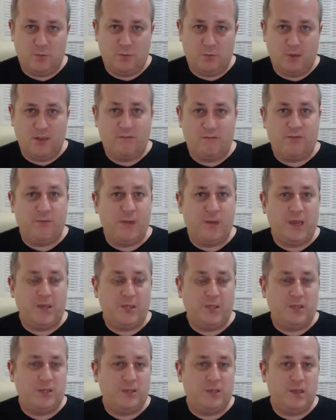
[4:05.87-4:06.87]
with
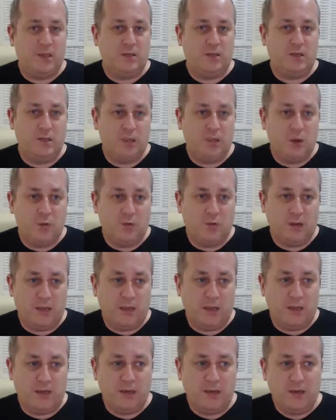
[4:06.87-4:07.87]
information that you don't
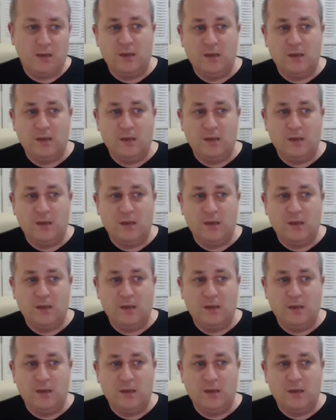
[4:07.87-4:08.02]
need